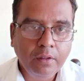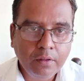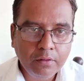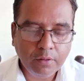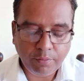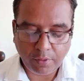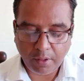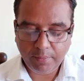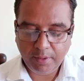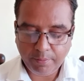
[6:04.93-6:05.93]
The
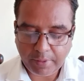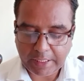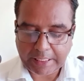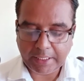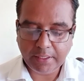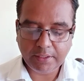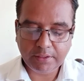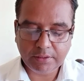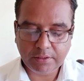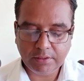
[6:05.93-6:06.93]
problem play
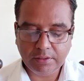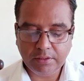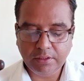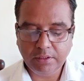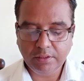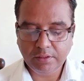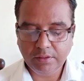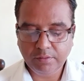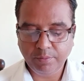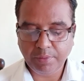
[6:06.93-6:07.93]

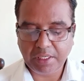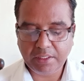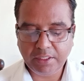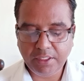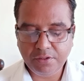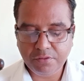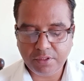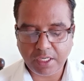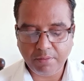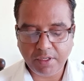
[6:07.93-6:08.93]
pertain to
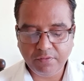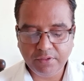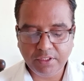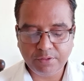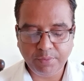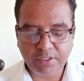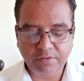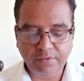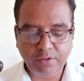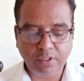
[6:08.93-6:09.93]
drama with the
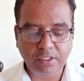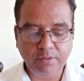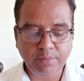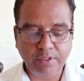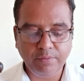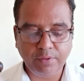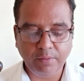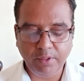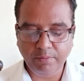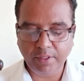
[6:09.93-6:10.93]
specific contemporary
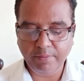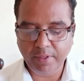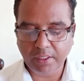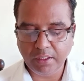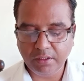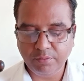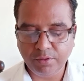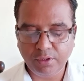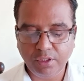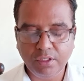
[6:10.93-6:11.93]
problem by making the
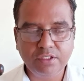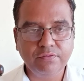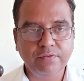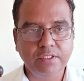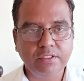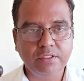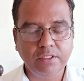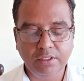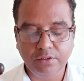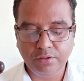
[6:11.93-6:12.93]
protagonist face
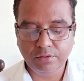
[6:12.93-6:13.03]
it.